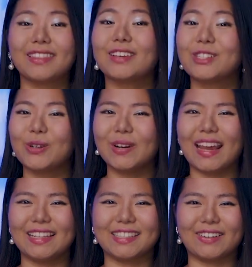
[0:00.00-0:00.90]
The short
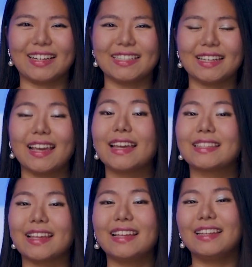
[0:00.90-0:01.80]
answer is,
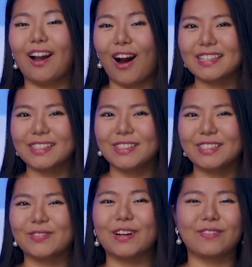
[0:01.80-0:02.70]
it's like the
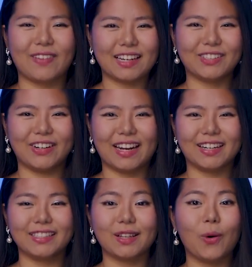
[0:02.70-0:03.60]
Oscars for effect
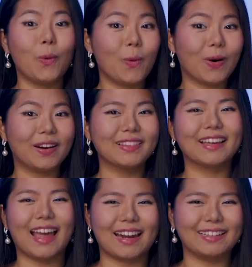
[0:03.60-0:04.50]
creators, or the
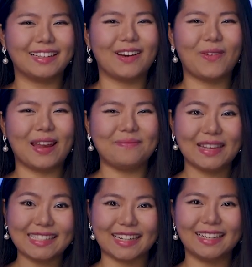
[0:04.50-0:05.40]
Catalina Wine
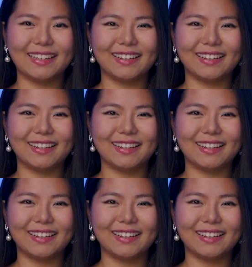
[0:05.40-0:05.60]
Mixer.